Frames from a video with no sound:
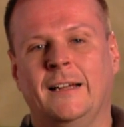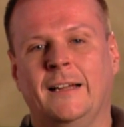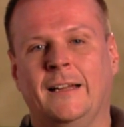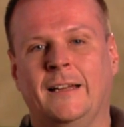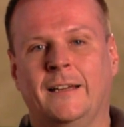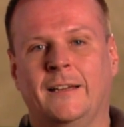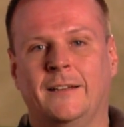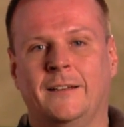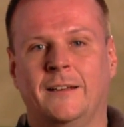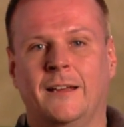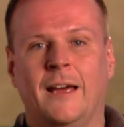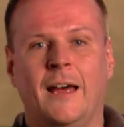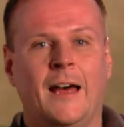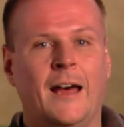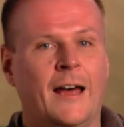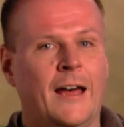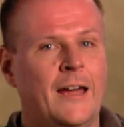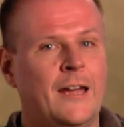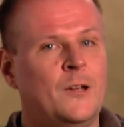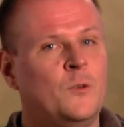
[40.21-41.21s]
And
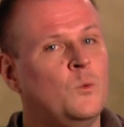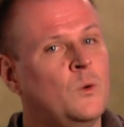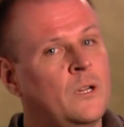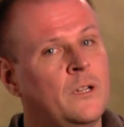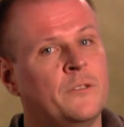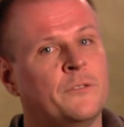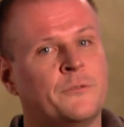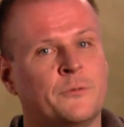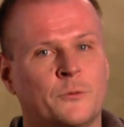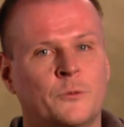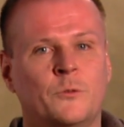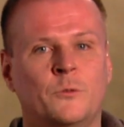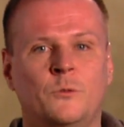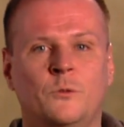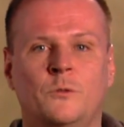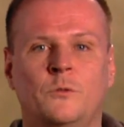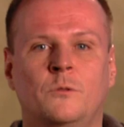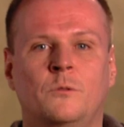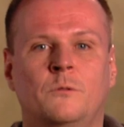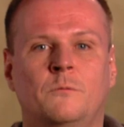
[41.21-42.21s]
I went
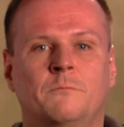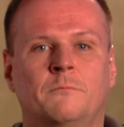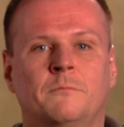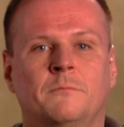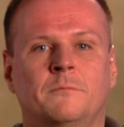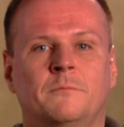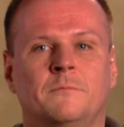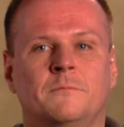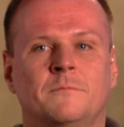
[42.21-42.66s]
through